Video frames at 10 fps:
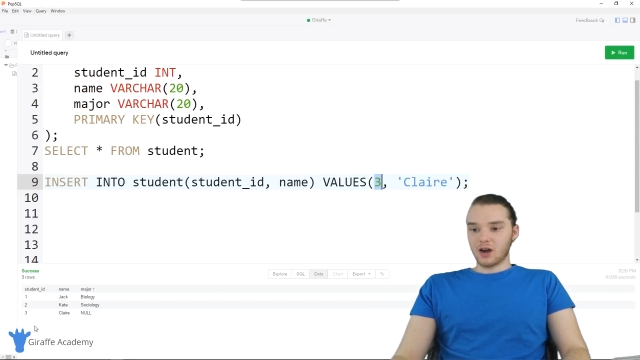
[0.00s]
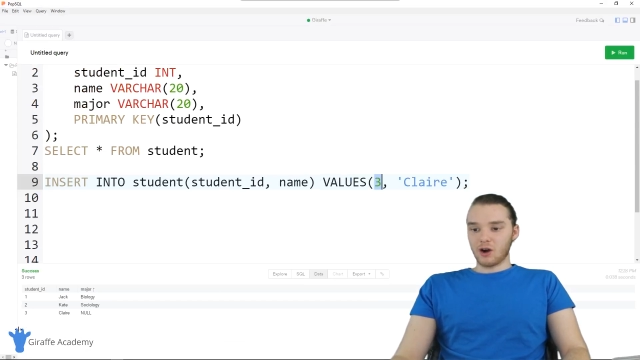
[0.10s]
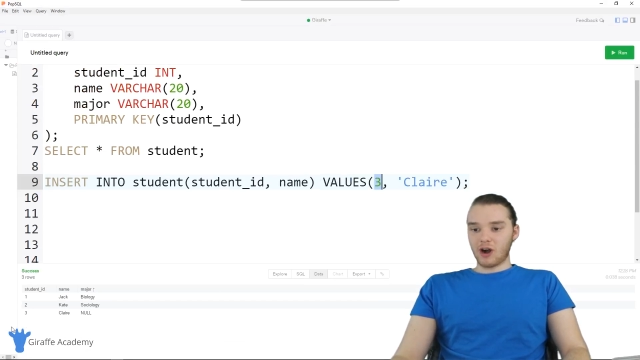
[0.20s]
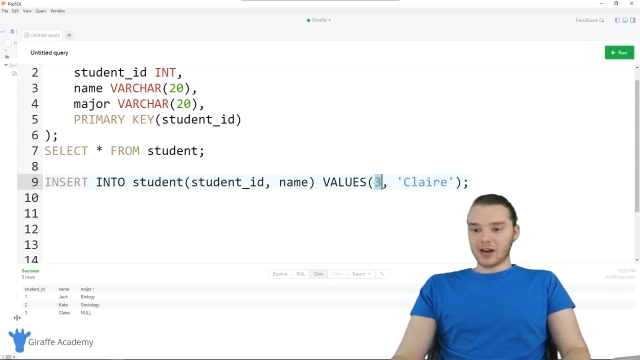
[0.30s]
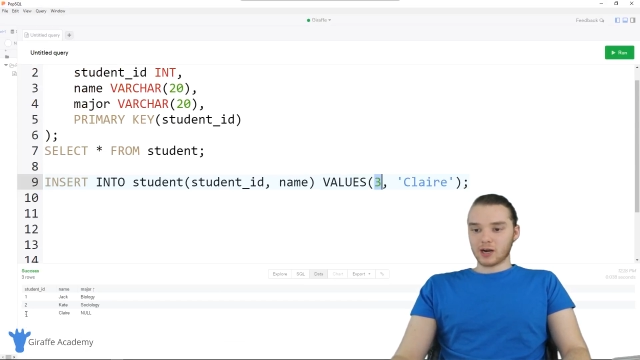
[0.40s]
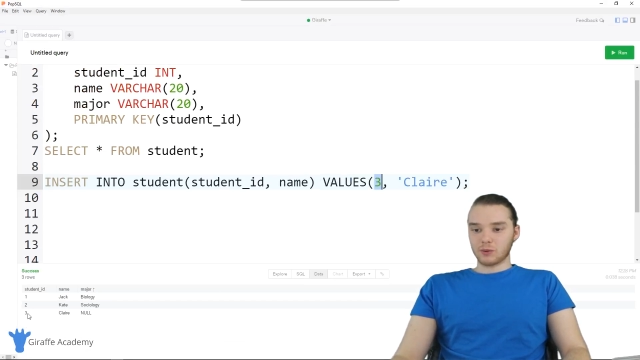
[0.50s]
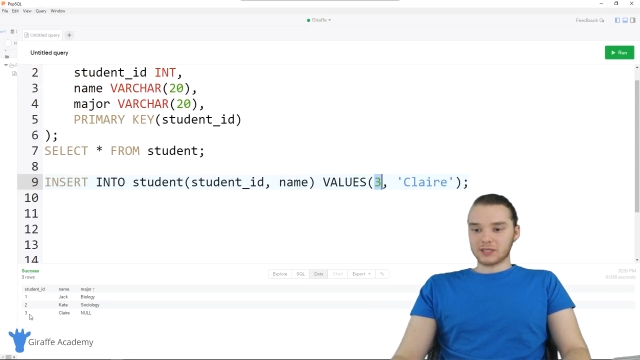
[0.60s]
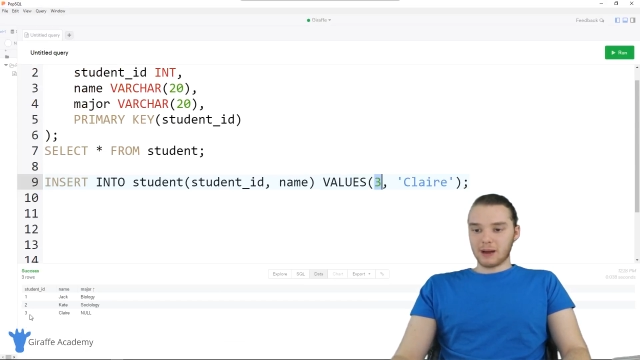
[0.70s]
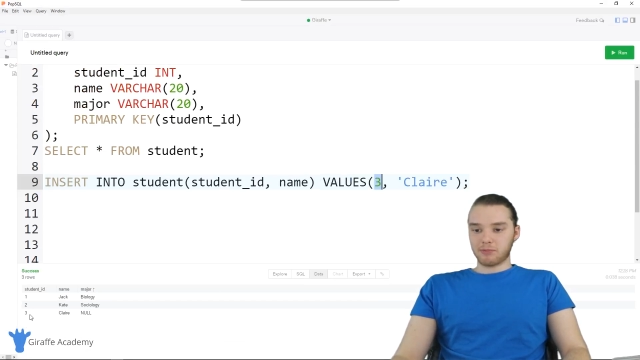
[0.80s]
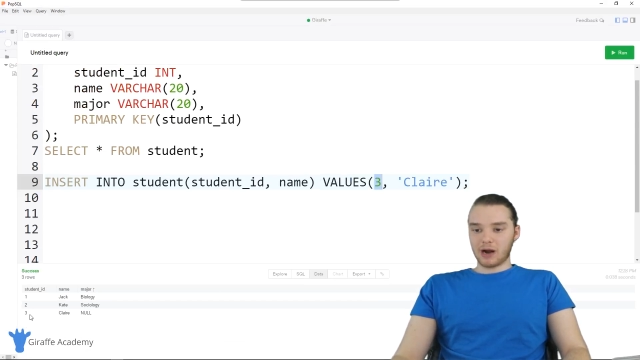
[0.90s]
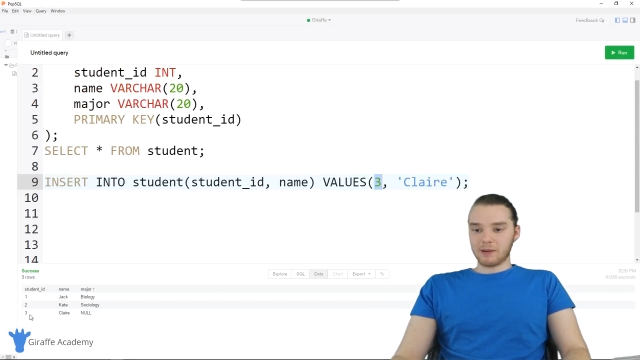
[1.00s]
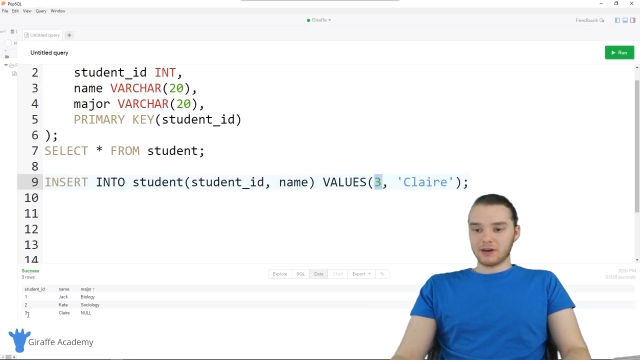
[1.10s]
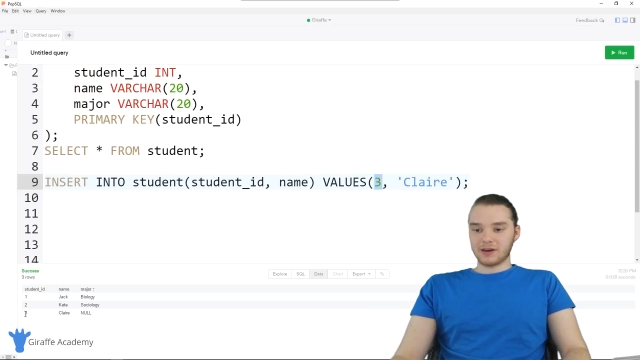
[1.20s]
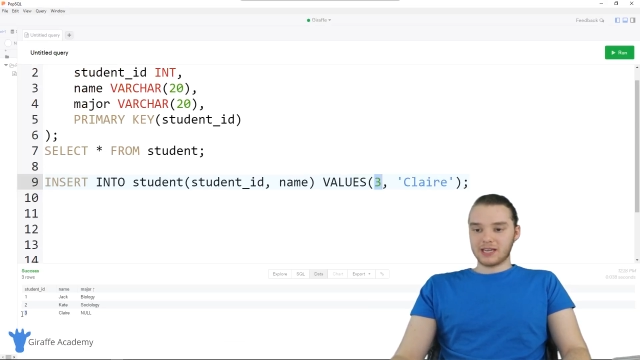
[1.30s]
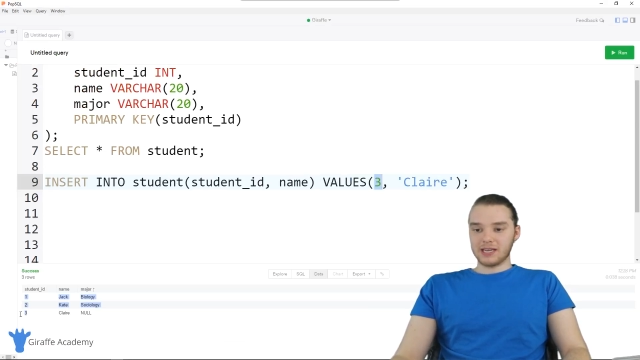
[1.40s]
a record with that
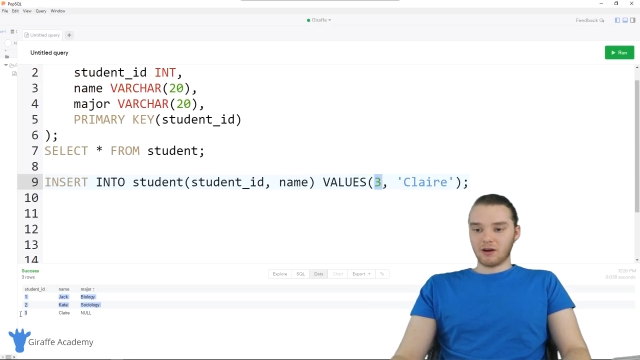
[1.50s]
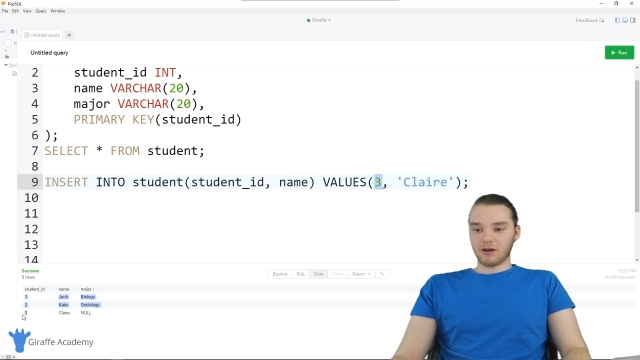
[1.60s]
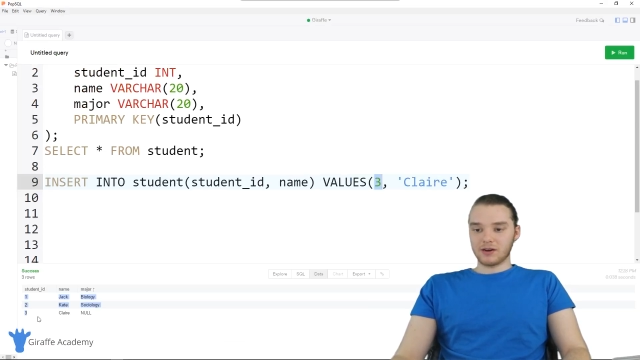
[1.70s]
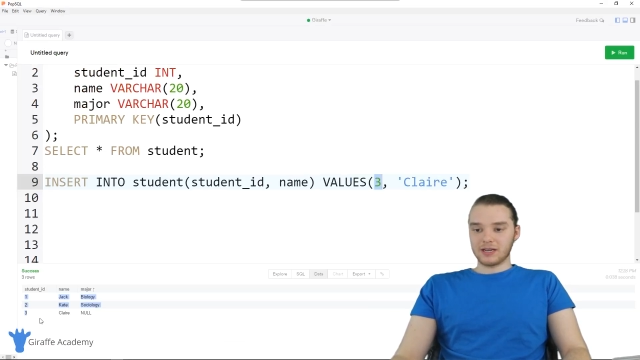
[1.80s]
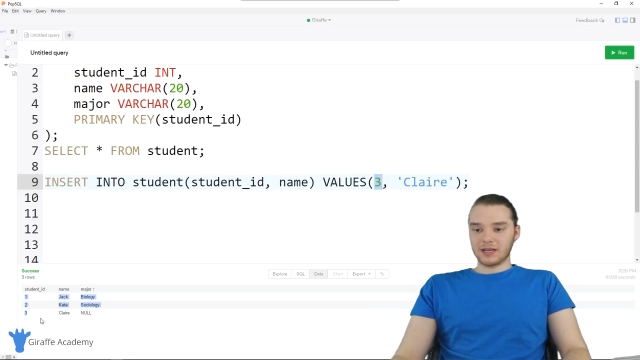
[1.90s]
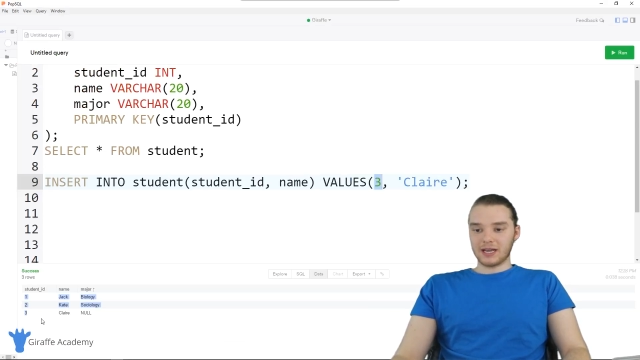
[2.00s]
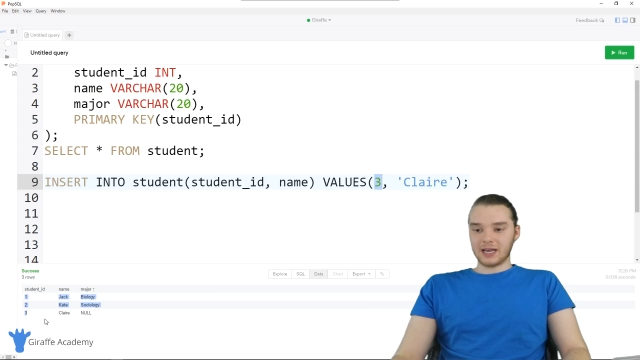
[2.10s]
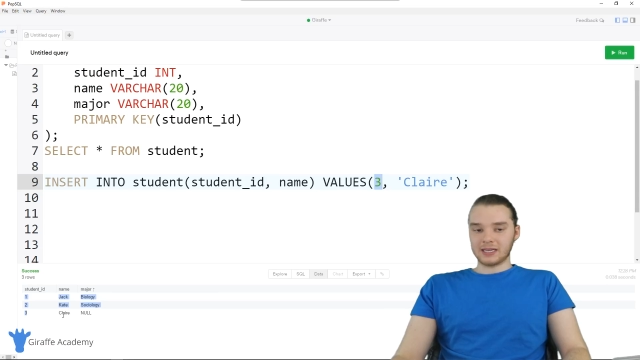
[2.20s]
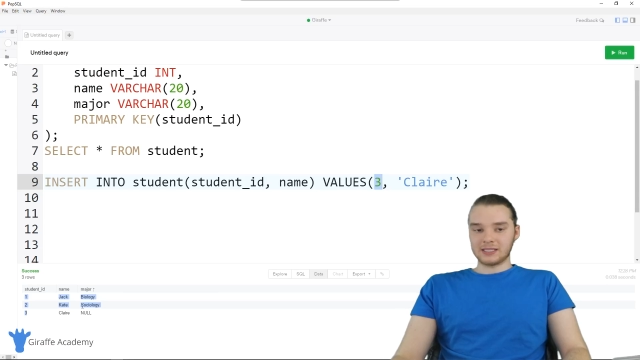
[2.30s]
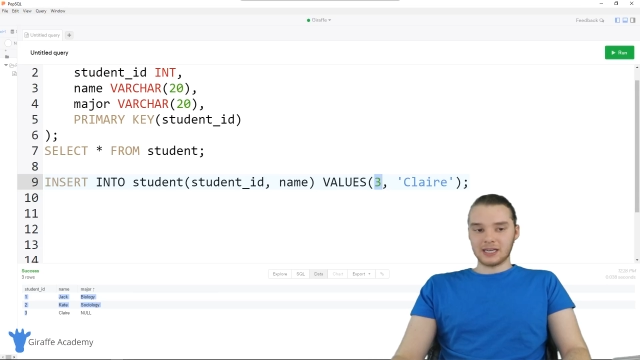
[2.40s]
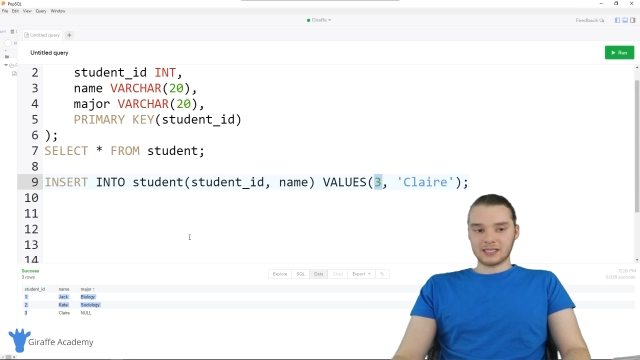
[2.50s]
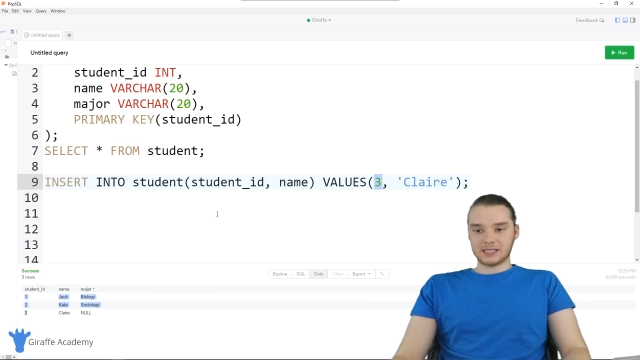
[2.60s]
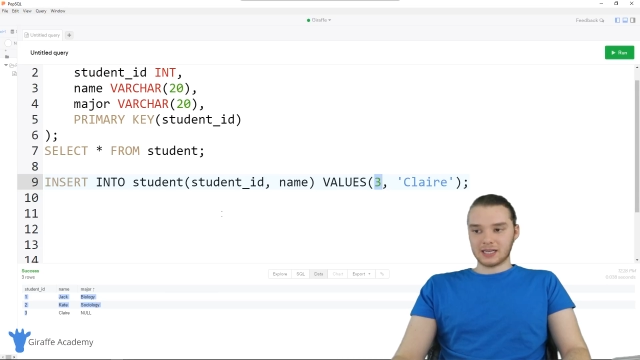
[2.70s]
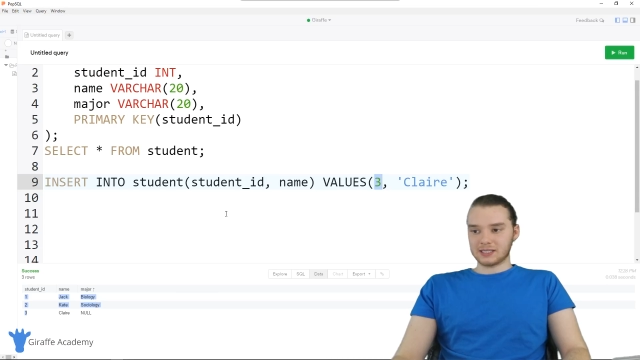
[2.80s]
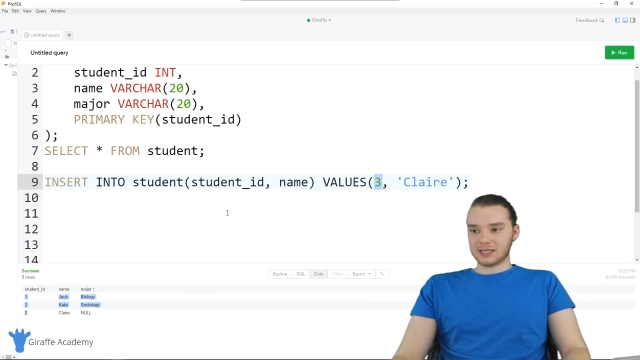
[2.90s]
primary key already
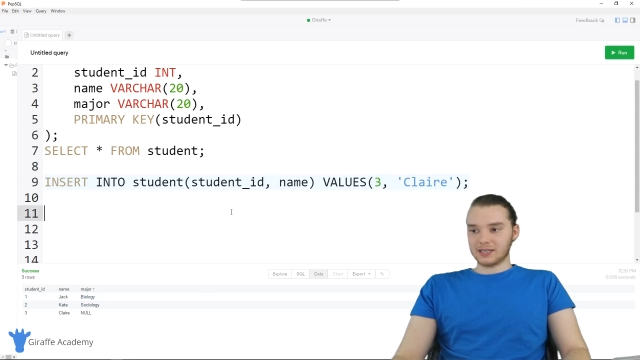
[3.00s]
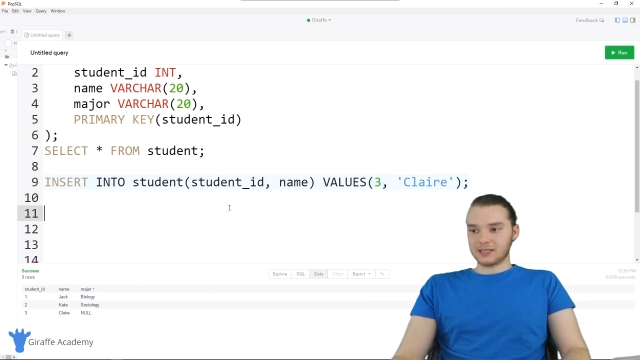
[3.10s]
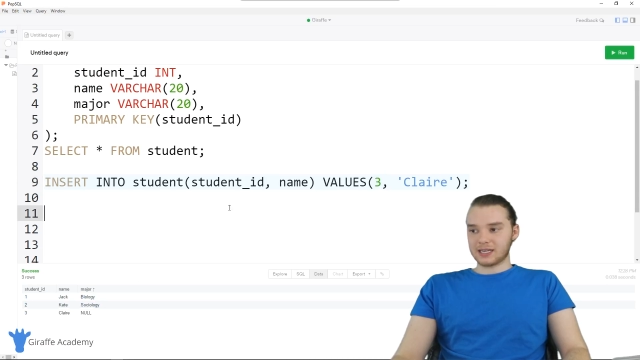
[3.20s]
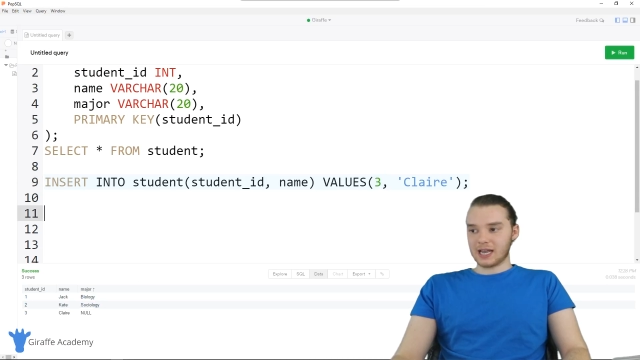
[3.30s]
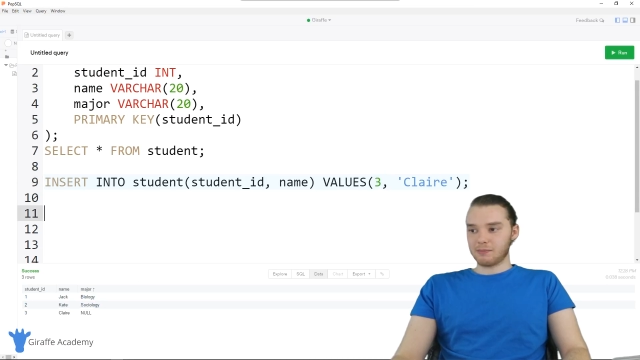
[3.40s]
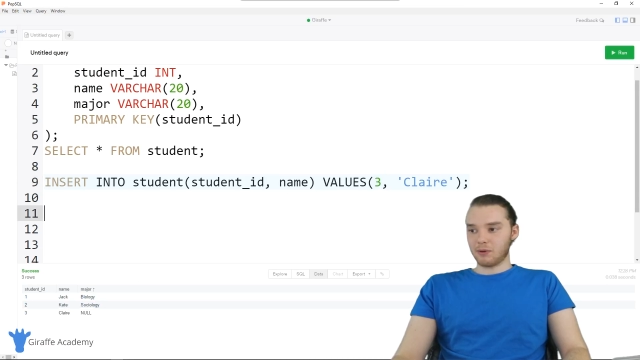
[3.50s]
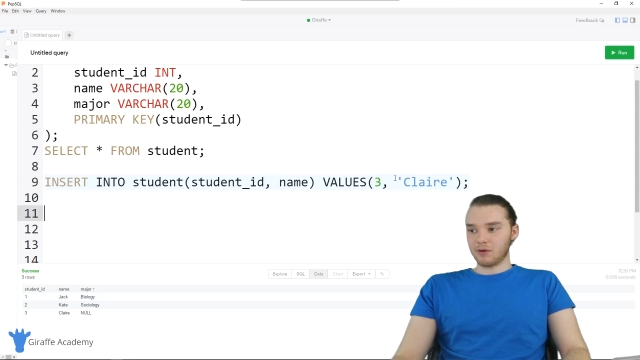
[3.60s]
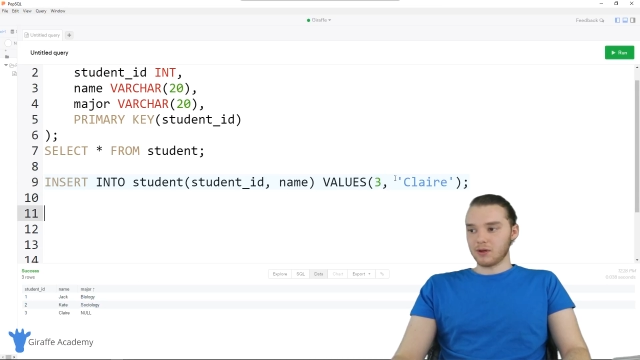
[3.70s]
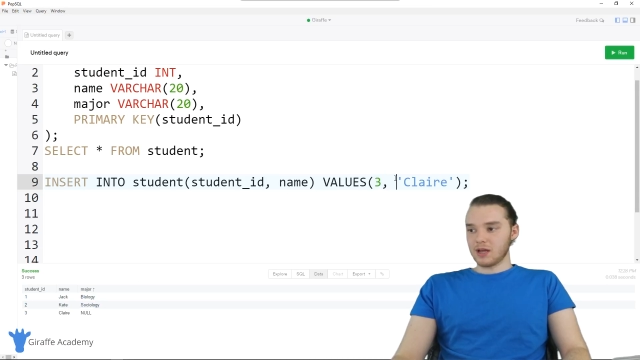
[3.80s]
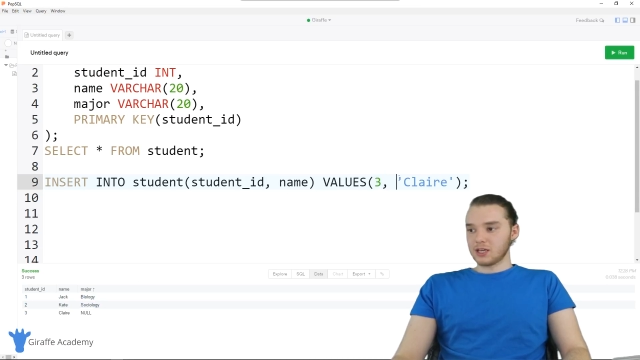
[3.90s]
exists inside the table.